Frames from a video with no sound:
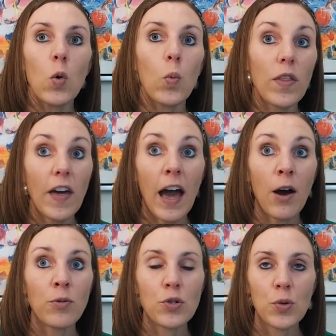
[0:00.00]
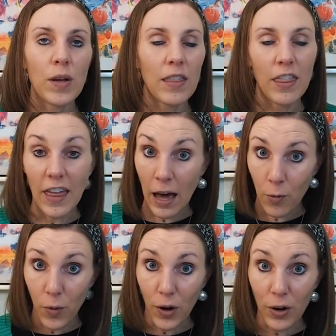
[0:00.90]
without doing that
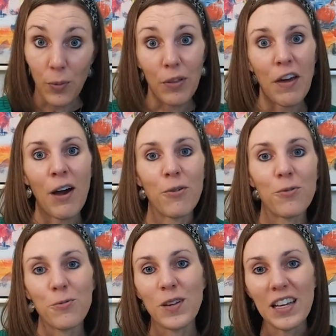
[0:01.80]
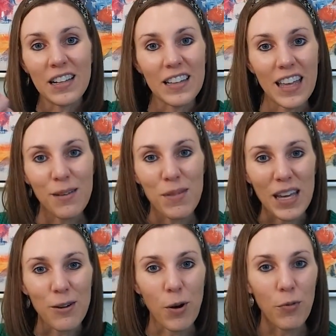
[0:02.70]
work, without
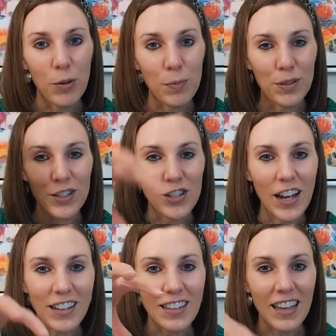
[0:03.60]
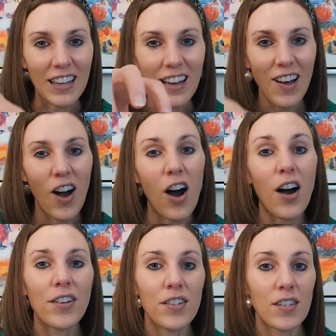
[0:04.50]
reclaiming what we're projecting
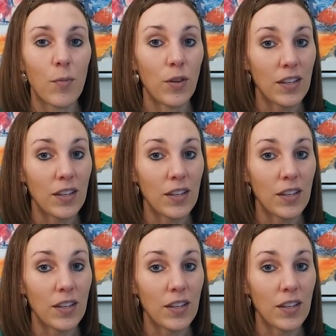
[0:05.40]
onto someone